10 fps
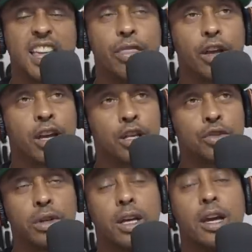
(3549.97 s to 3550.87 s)
in the
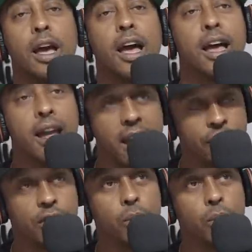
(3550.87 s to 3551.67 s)
country. Every